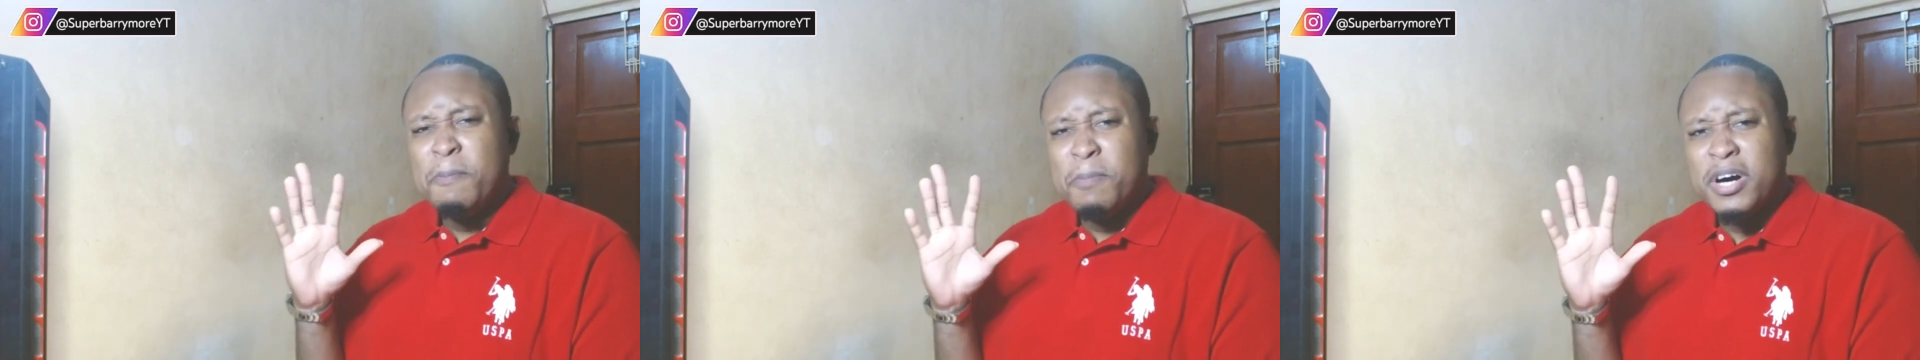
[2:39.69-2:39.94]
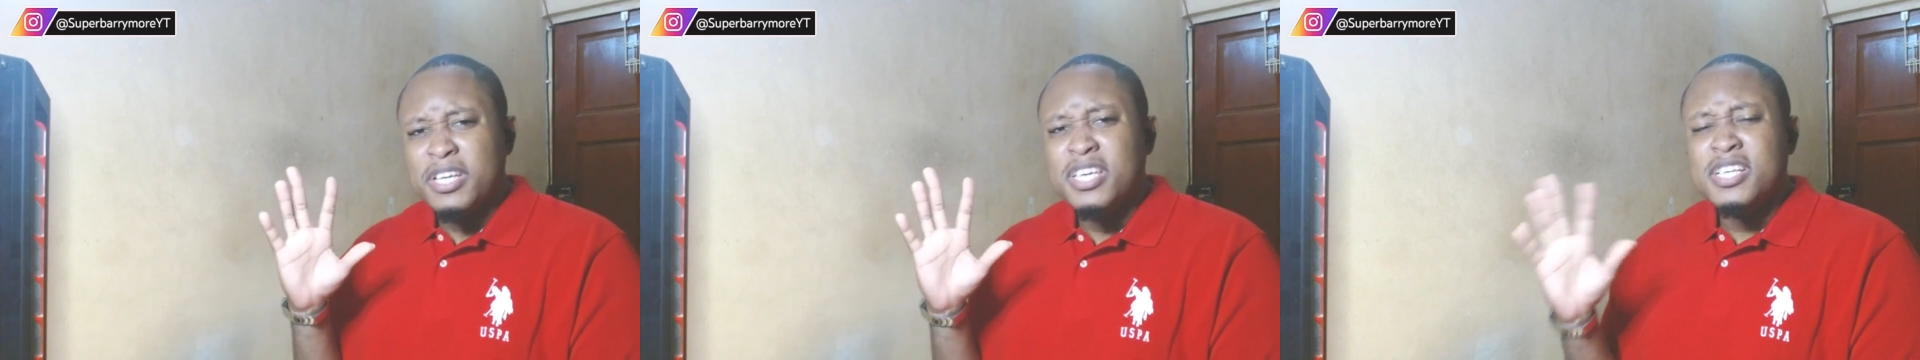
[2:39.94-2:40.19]

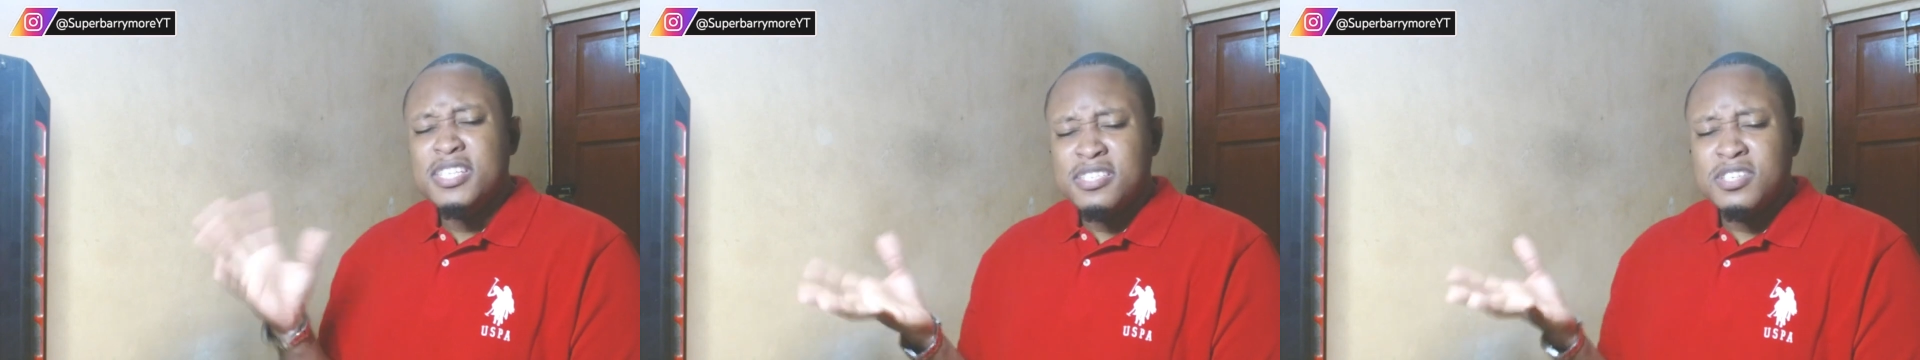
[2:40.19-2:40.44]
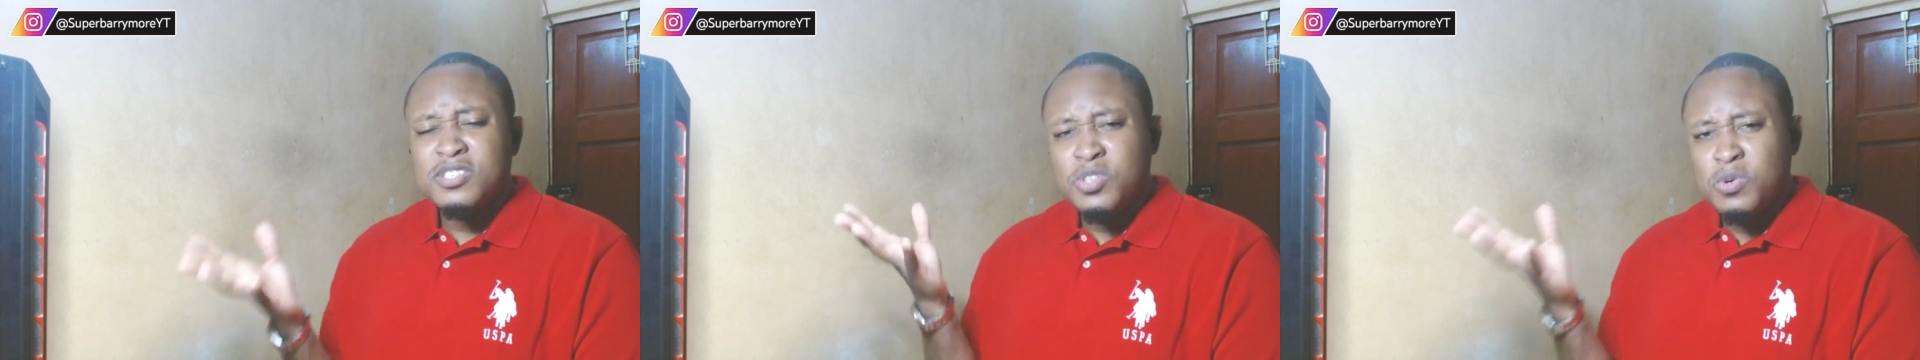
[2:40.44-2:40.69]
But he's
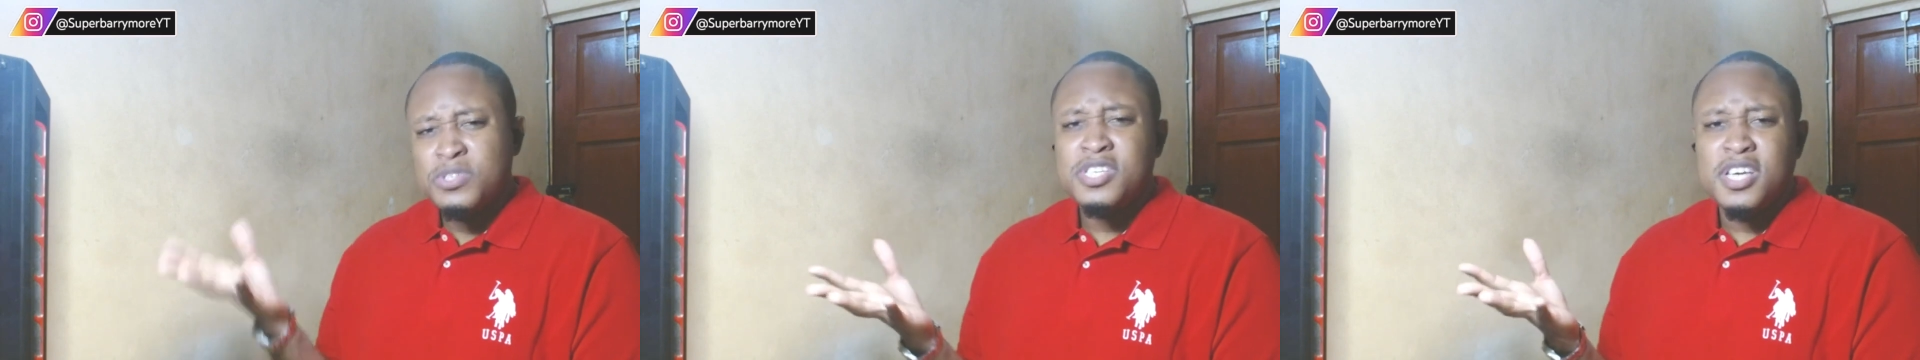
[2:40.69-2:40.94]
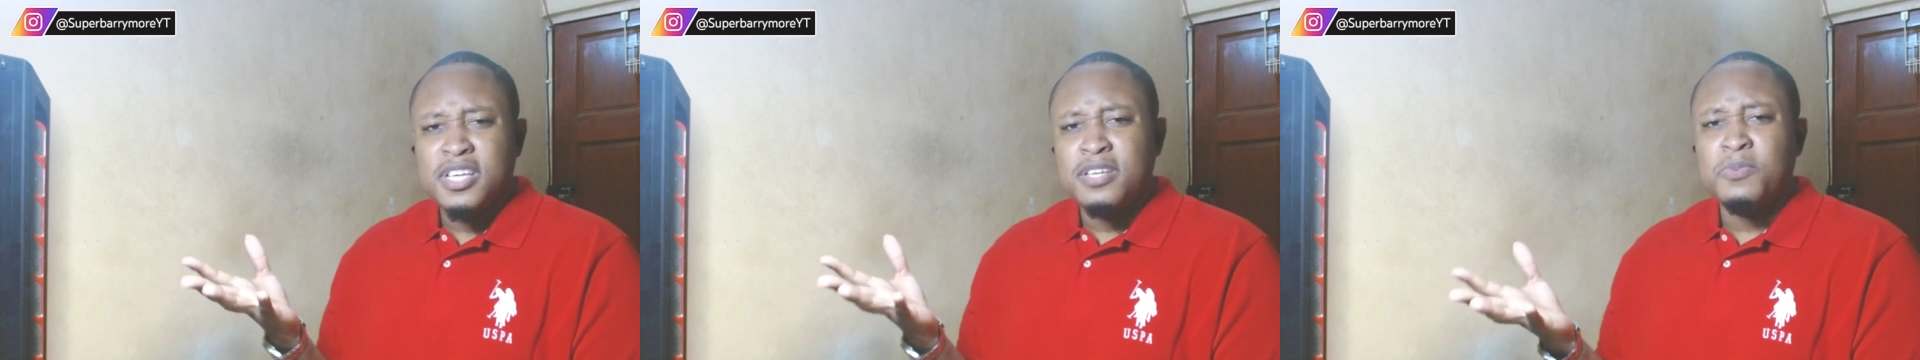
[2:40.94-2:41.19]

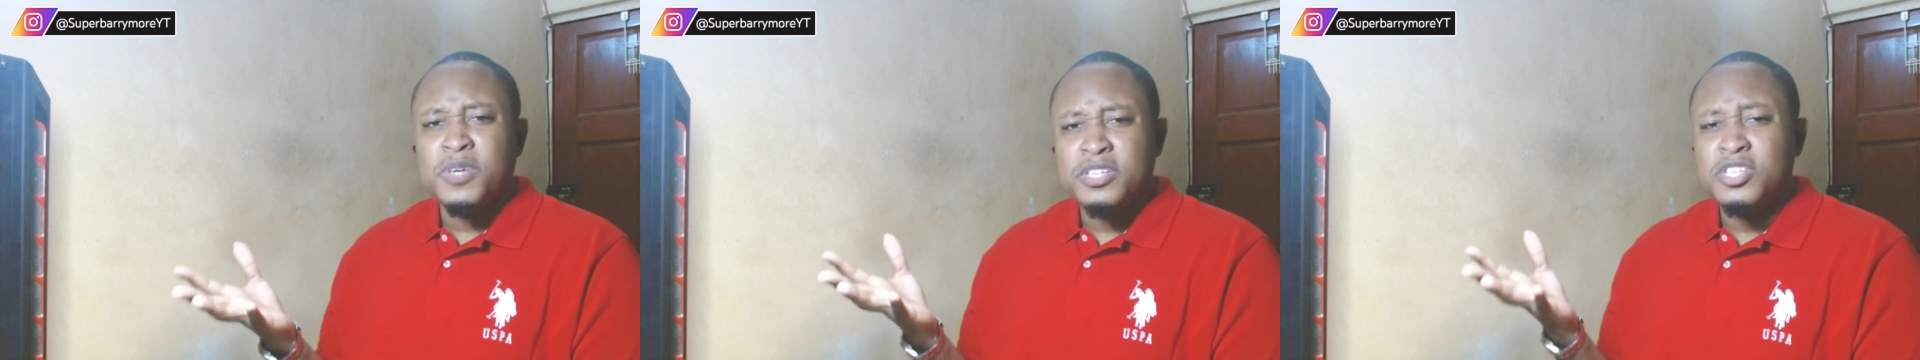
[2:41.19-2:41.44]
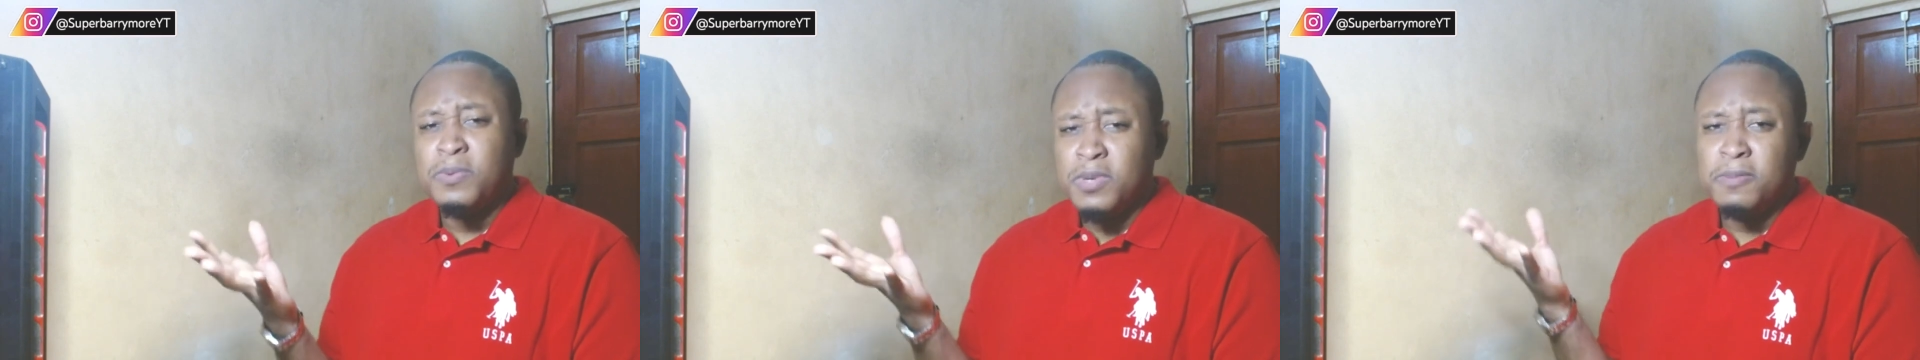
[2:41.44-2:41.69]
associated
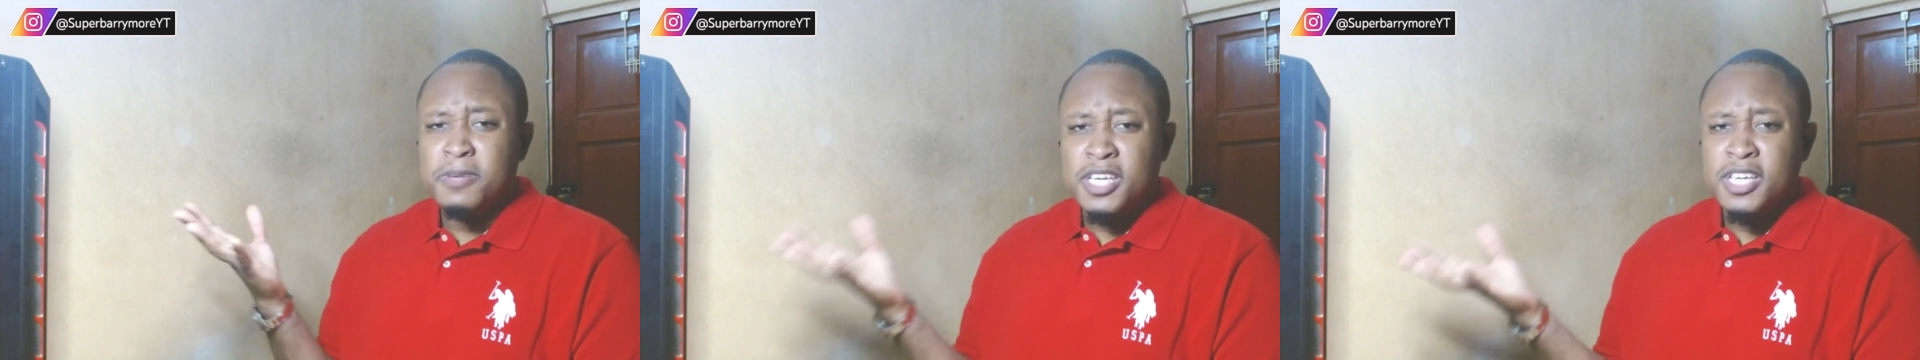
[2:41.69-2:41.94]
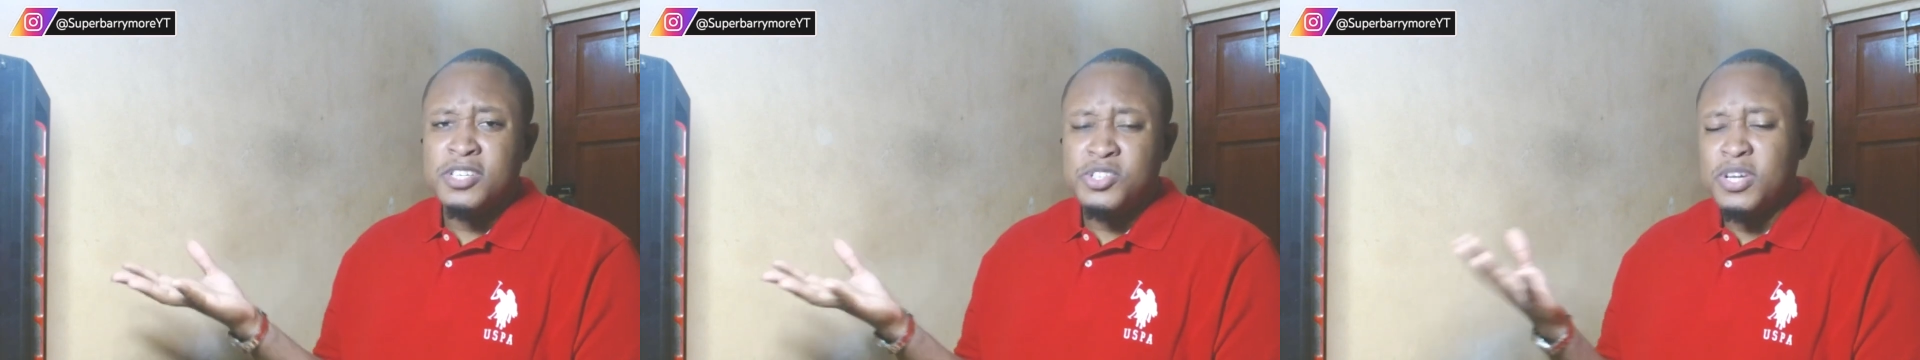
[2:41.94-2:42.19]
with
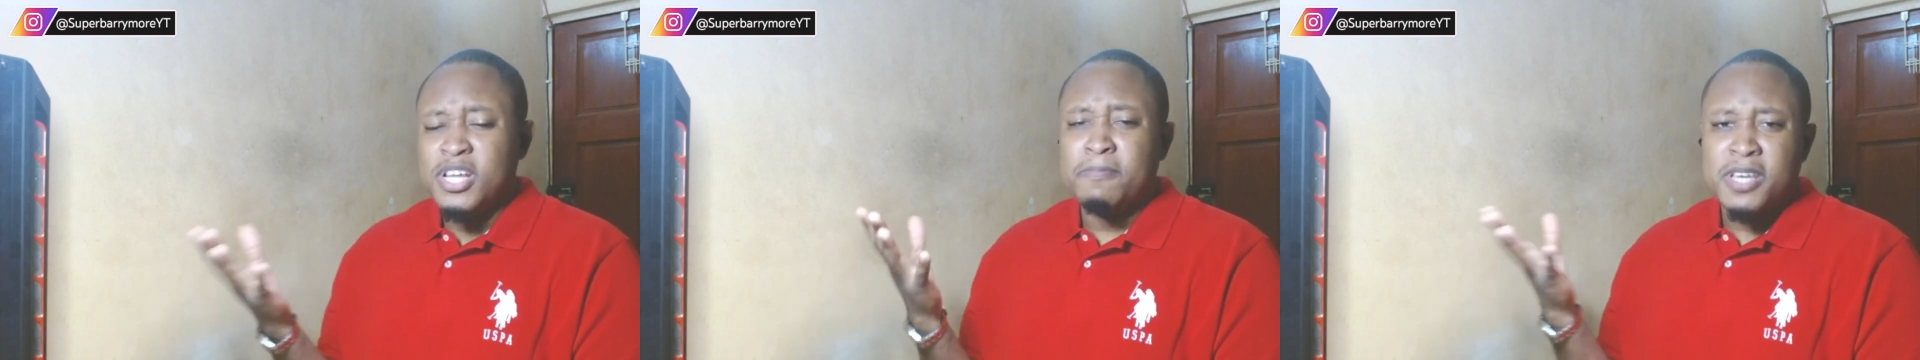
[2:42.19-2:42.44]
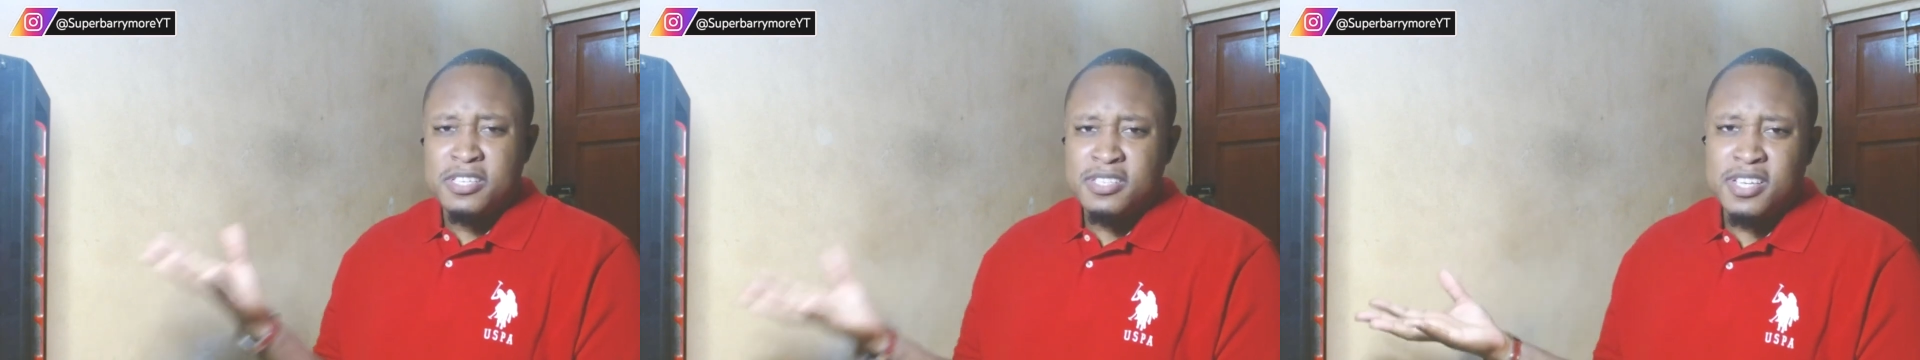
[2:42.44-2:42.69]
WWE, so that
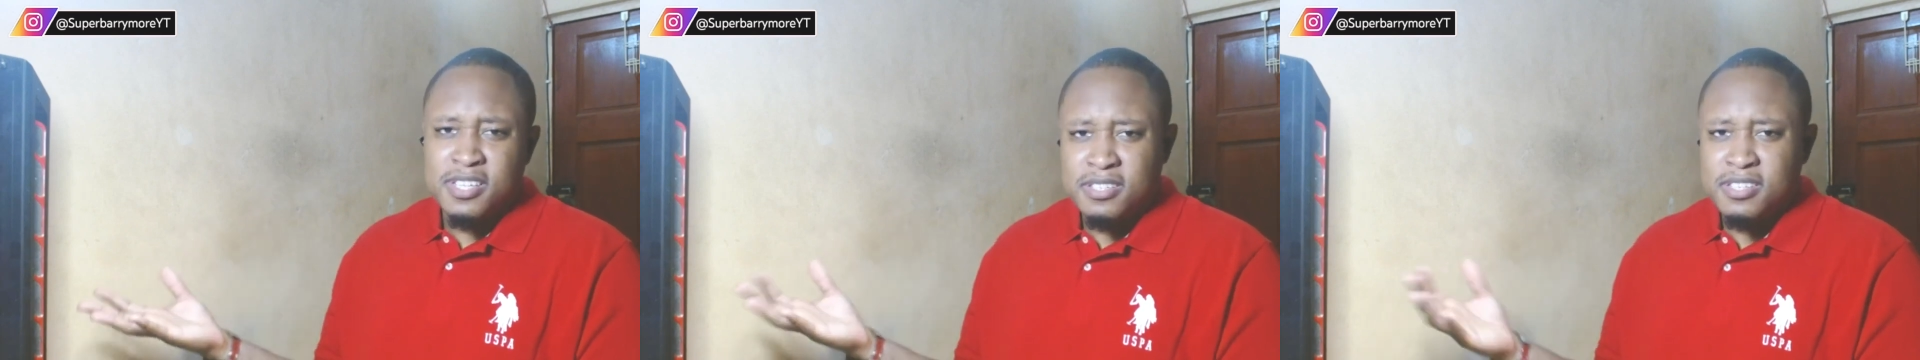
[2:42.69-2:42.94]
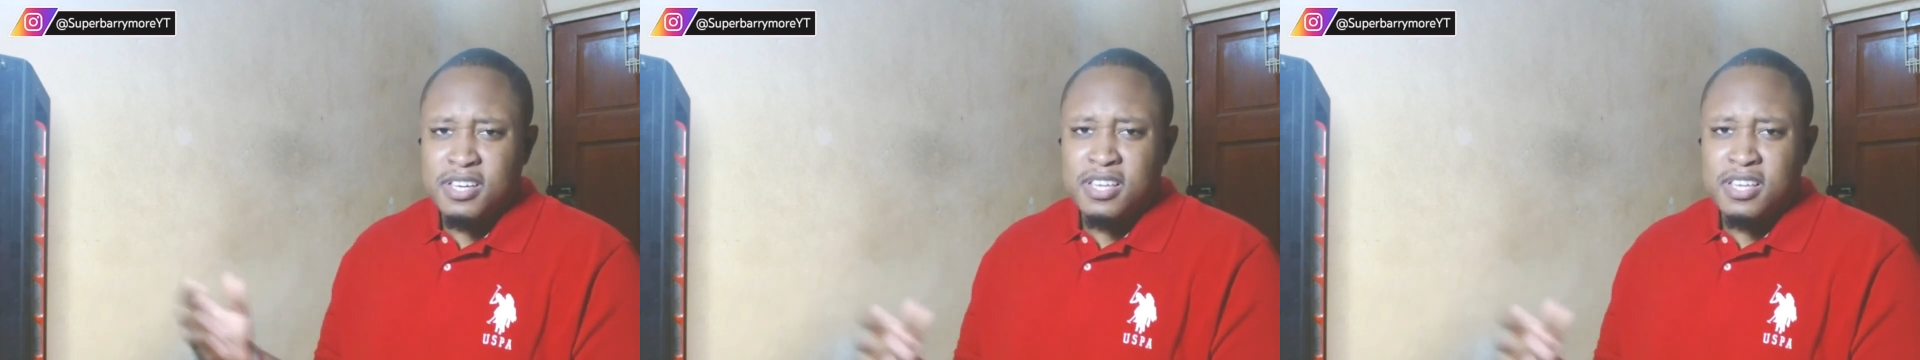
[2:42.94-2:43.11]
makes sense.